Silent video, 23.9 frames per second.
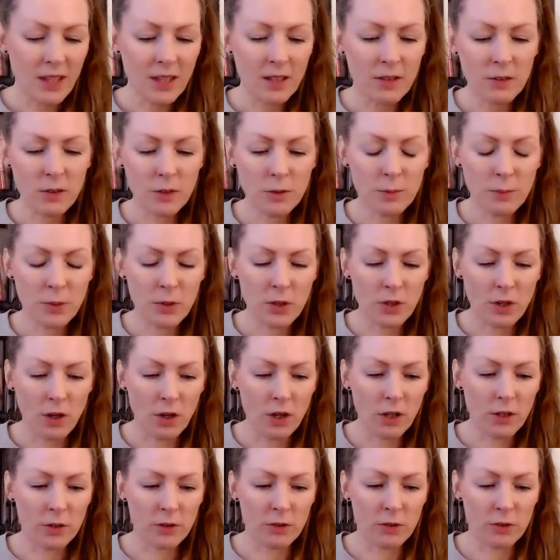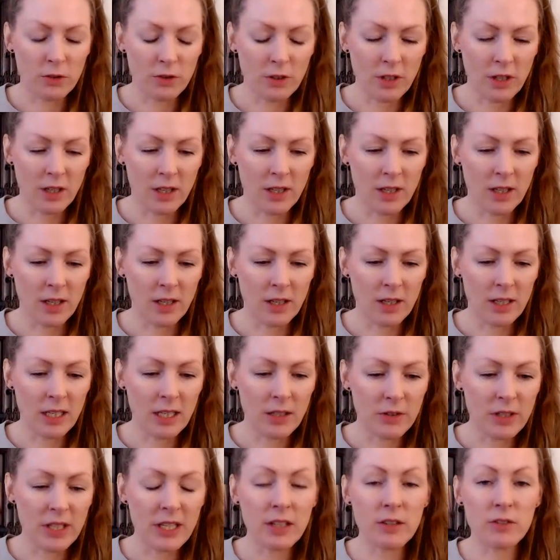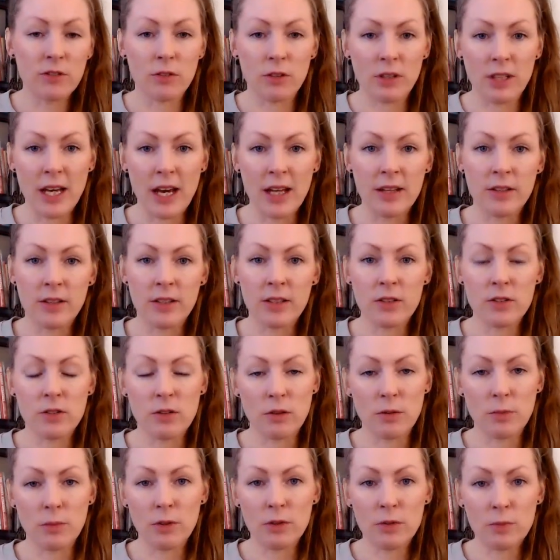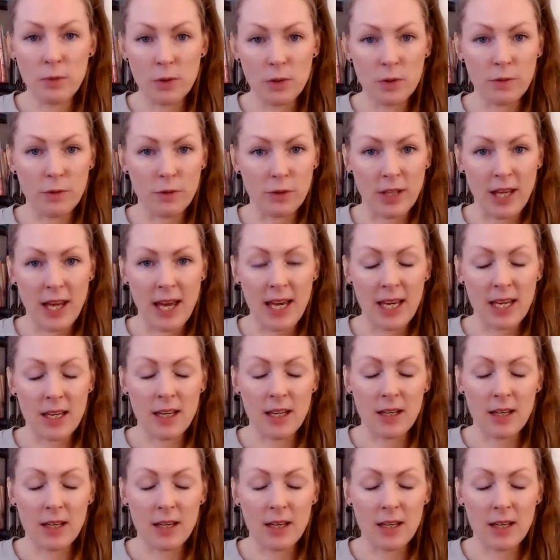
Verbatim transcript: you put all those ingredients together into the most beautiful cake,